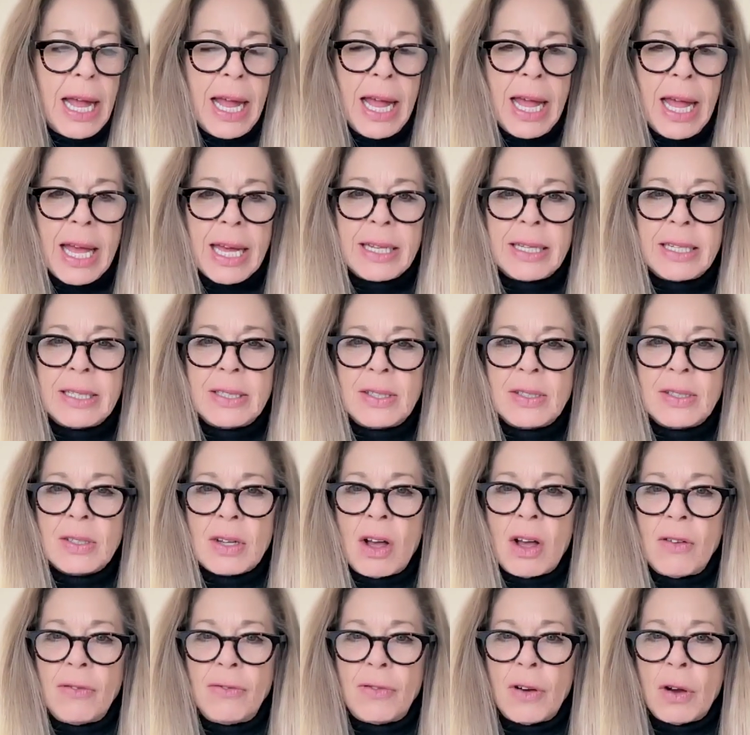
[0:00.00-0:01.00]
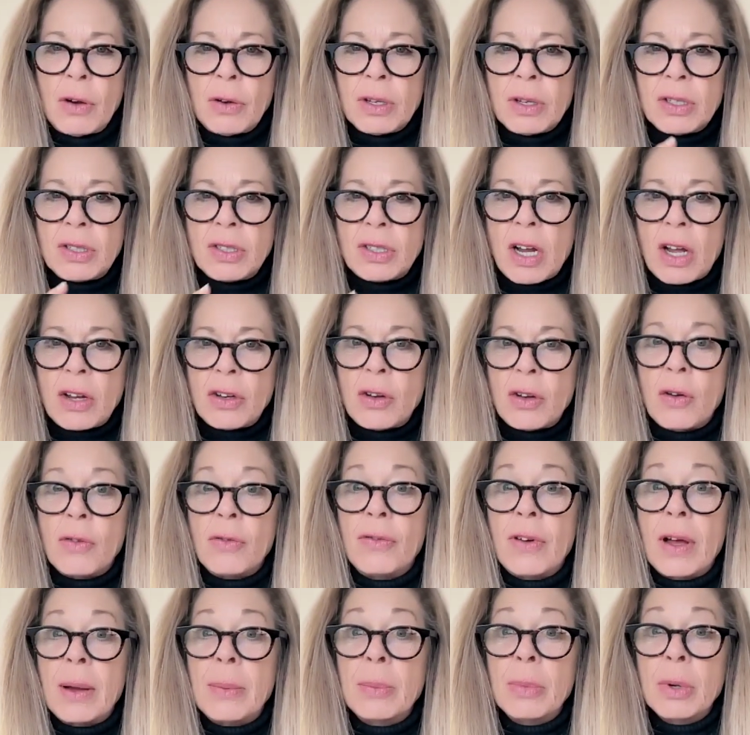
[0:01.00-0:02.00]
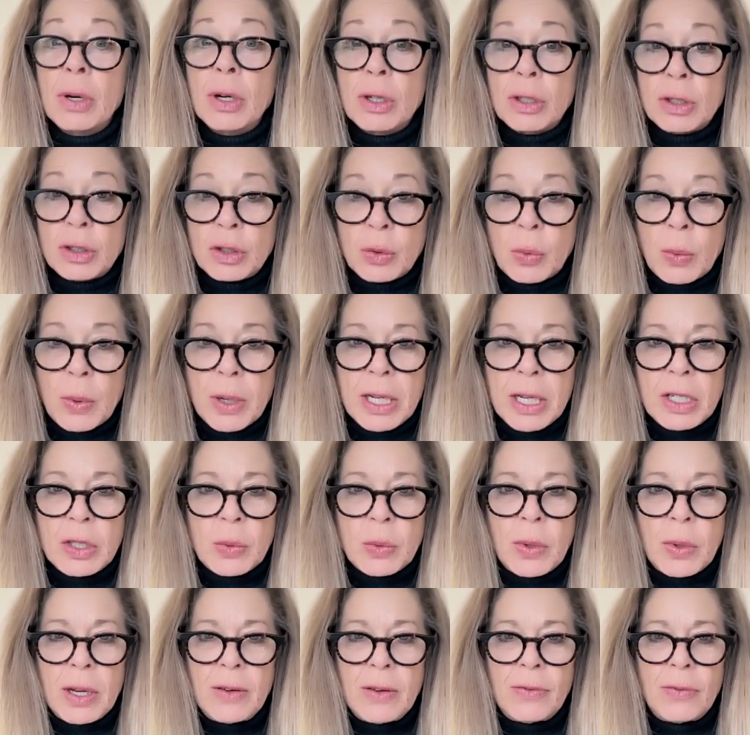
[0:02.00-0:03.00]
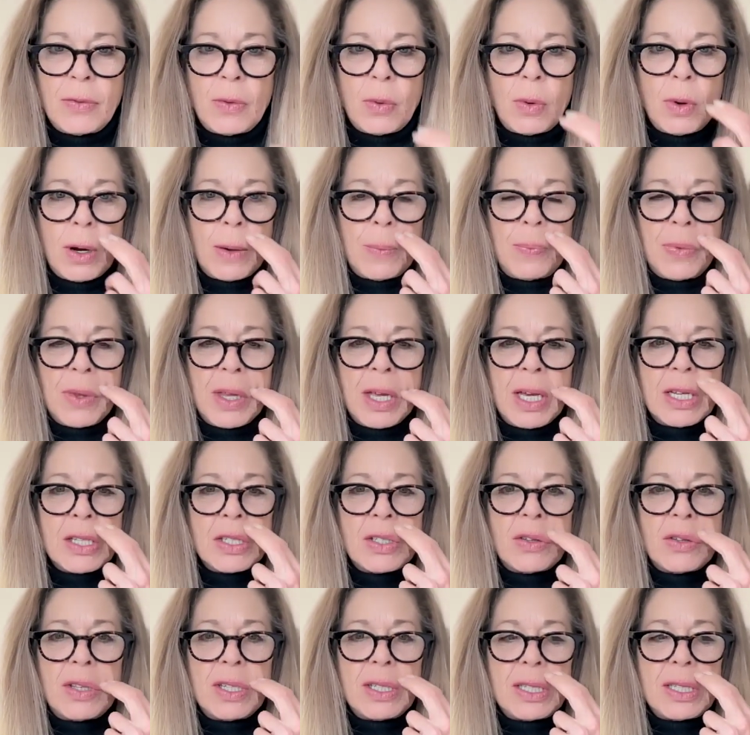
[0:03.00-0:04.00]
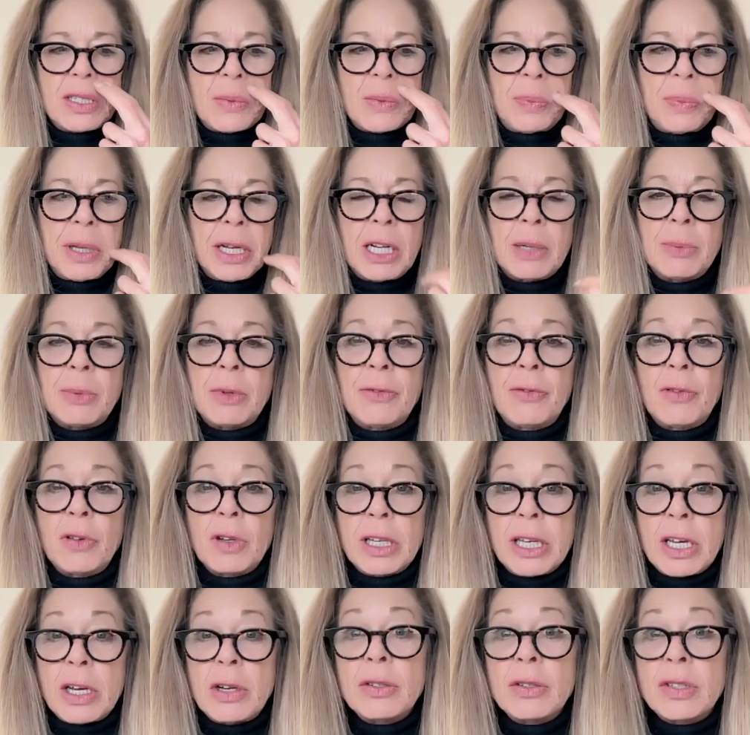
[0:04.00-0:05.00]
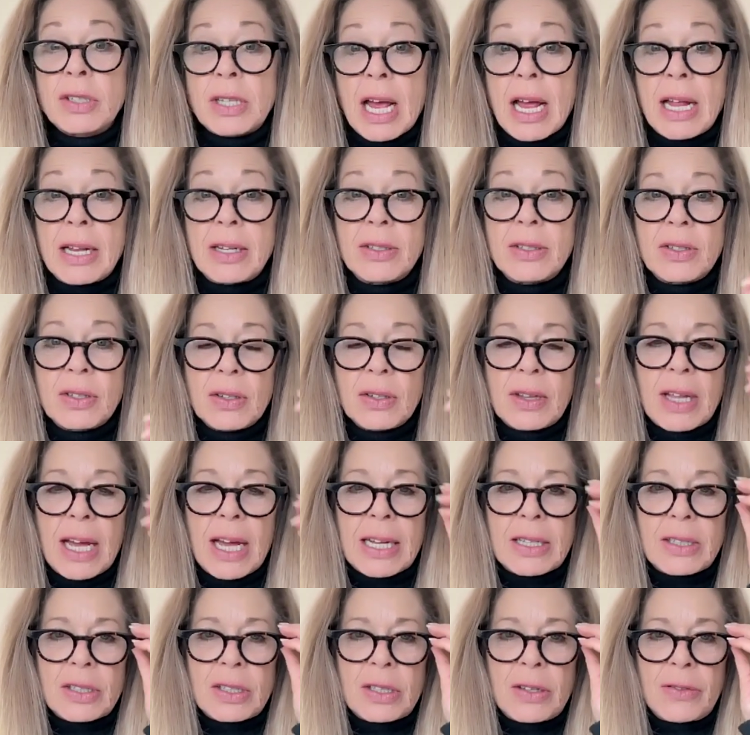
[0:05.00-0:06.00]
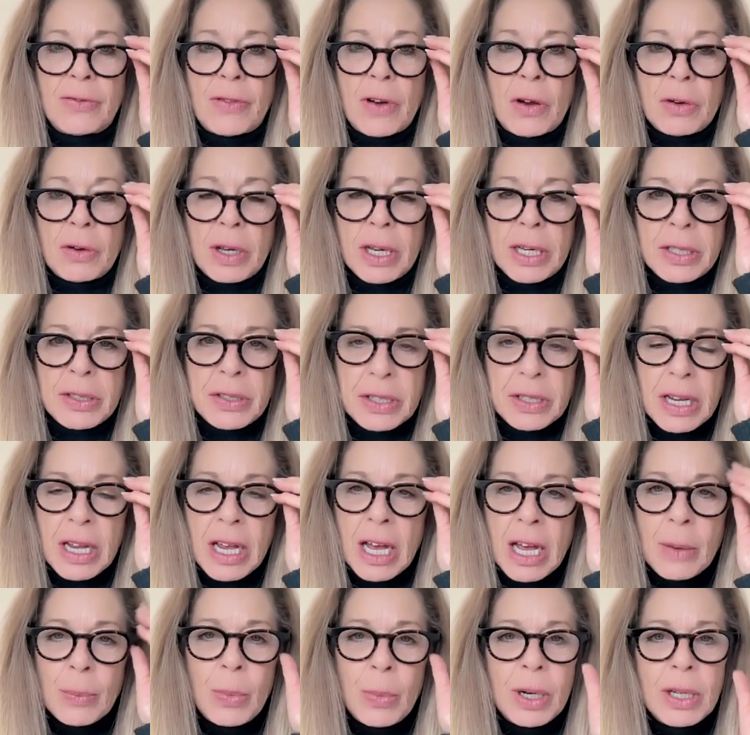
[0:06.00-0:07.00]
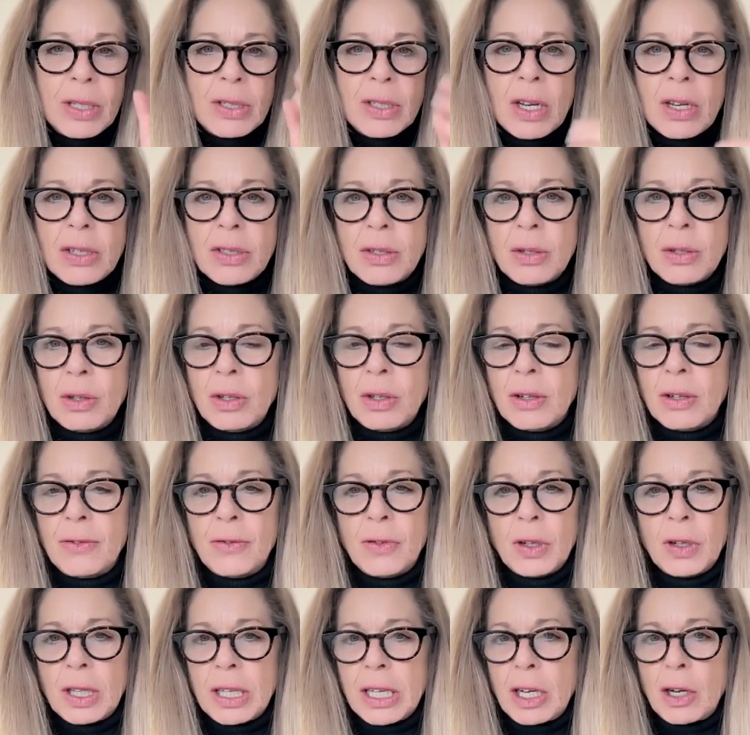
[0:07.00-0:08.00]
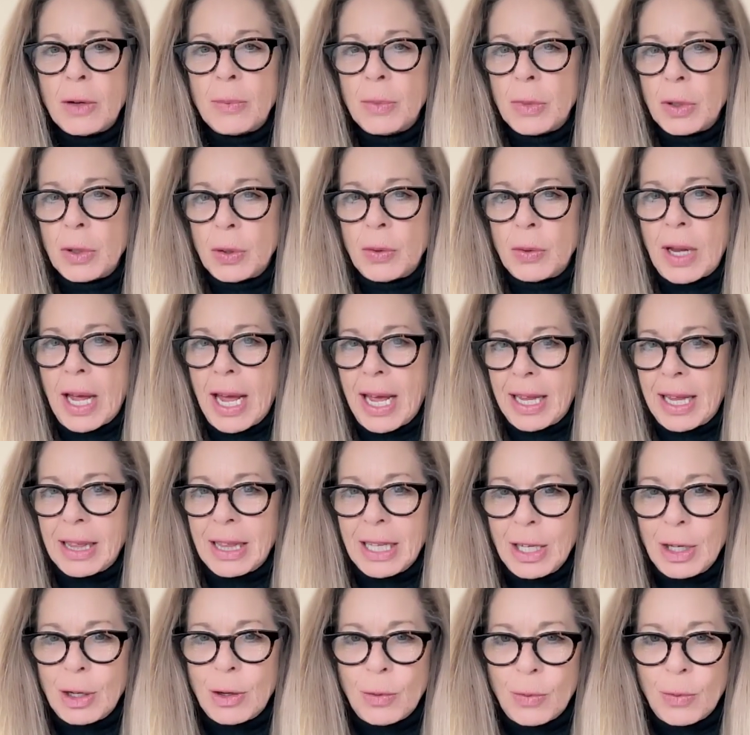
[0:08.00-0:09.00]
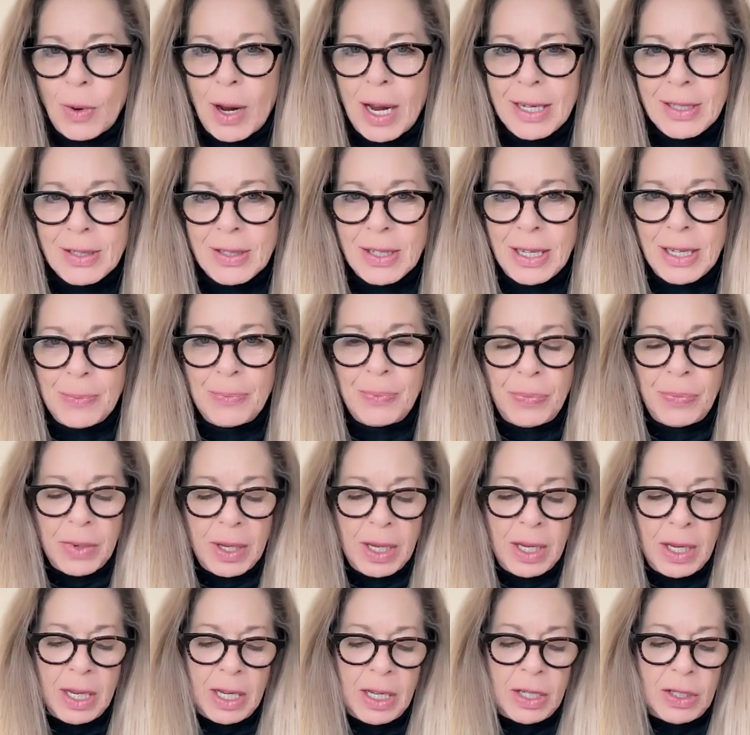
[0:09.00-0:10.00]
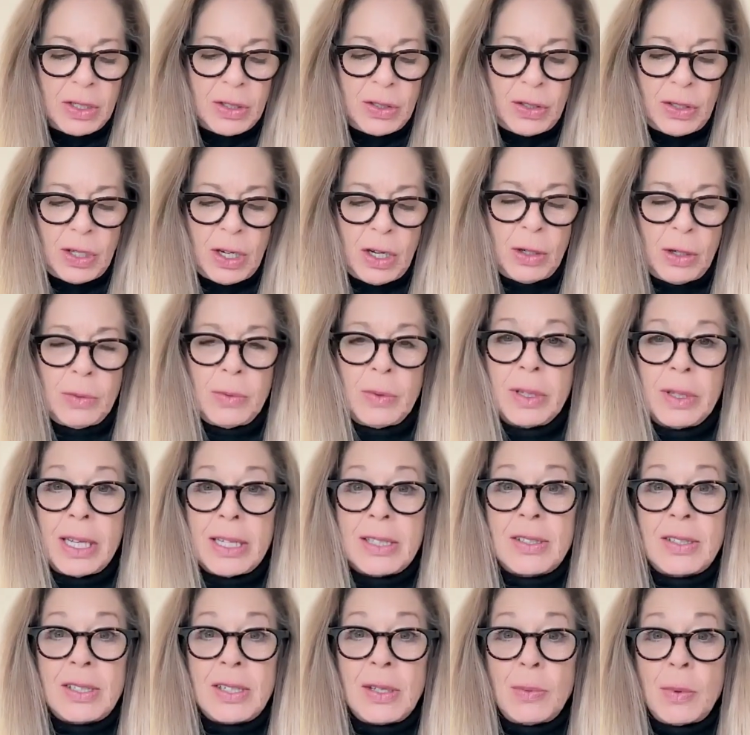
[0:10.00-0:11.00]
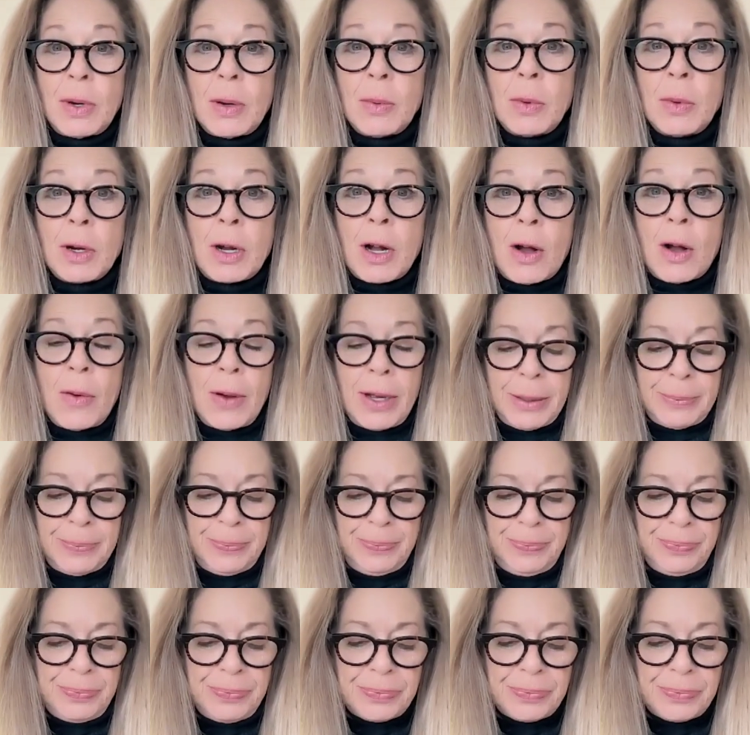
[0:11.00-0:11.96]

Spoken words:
And this is all focused on November 2024. So this is applicable for Leo suns. That's the focus, but it's also good for Leo moon and Leo rising. So let's see where we're going.